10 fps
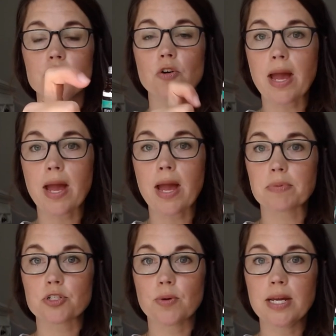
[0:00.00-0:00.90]
no gap
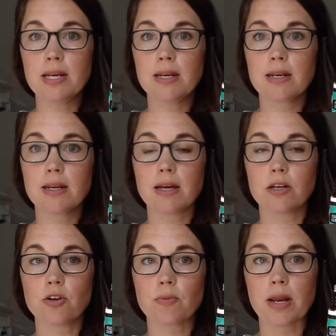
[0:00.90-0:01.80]
between
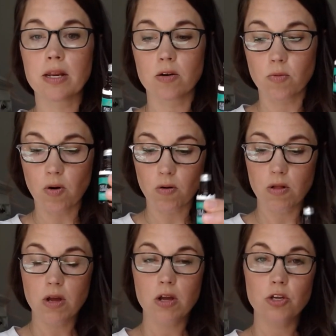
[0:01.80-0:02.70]
and you're ready to roll.
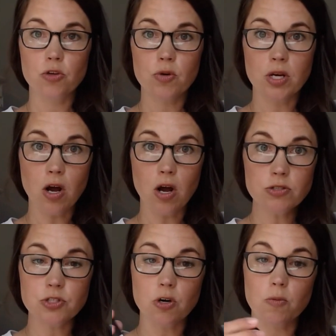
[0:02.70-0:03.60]
You can
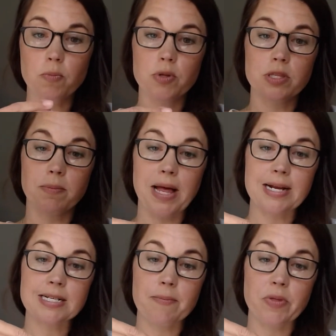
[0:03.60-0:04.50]
also put the
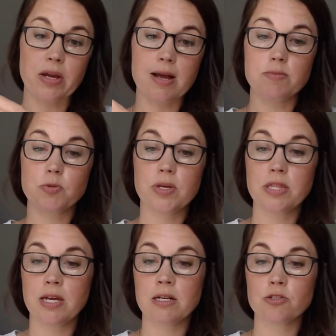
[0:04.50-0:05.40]
black top that comes
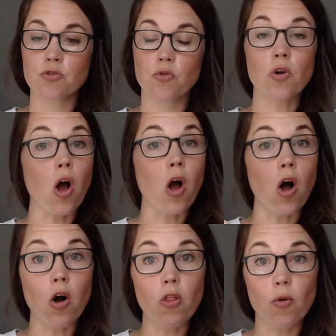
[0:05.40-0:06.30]
with it, screw it
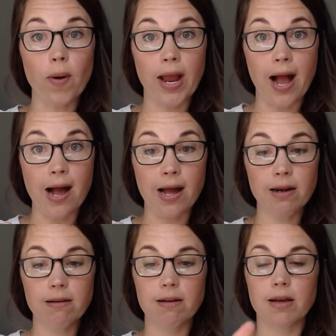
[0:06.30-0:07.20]
all the way
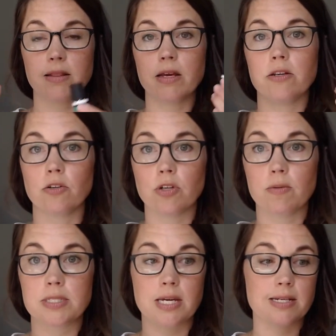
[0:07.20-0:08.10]
on, and then you'll
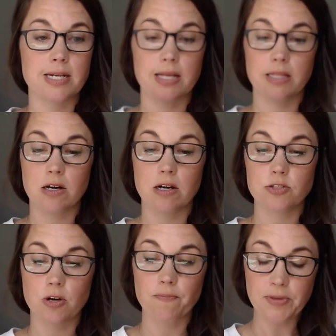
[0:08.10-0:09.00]
know it's on tightly
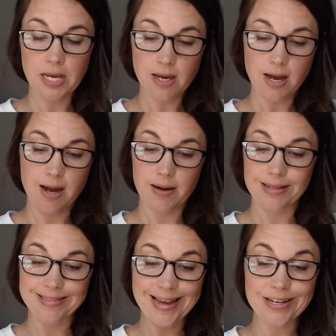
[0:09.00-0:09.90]
also.
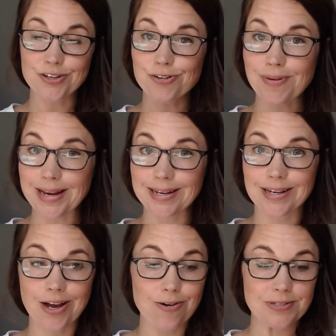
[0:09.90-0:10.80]
And then you're ready
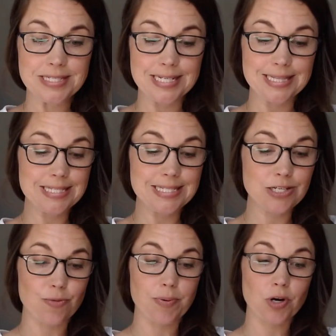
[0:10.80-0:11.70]
to go. Stick this
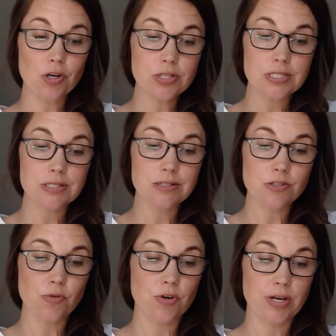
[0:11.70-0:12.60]
in your purse,
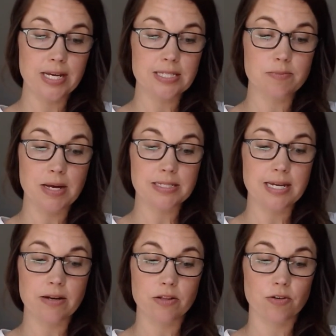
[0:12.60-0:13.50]
so when your kids melt
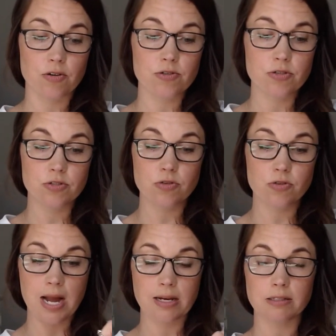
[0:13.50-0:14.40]
down in the grocery
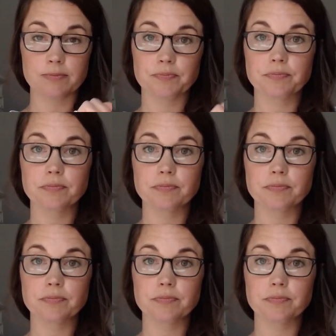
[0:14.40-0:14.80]
store aisle,